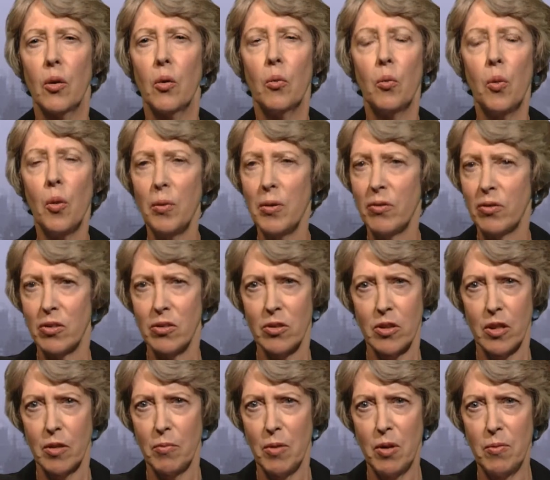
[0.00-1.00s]

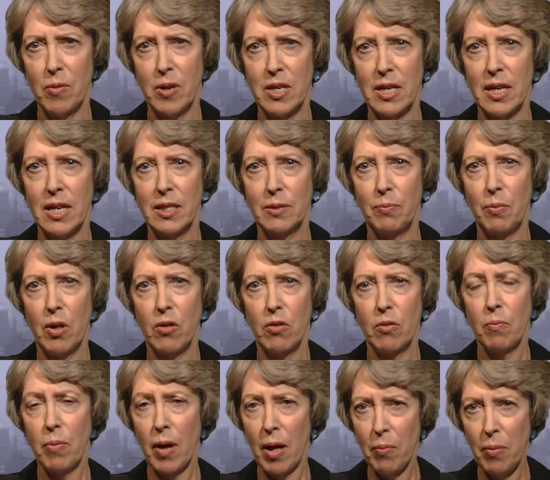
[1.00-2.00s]
Reacting to the media
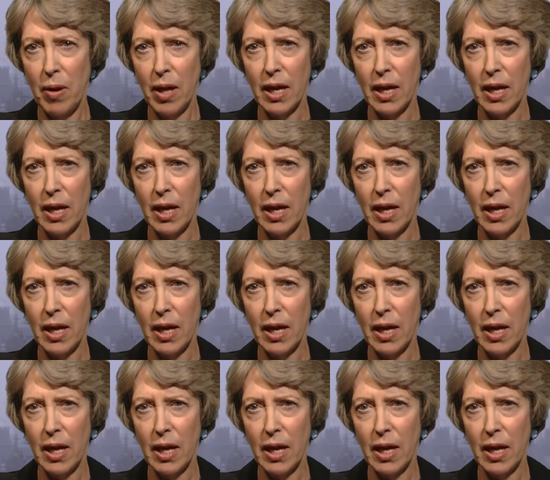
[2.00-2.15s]
campaign,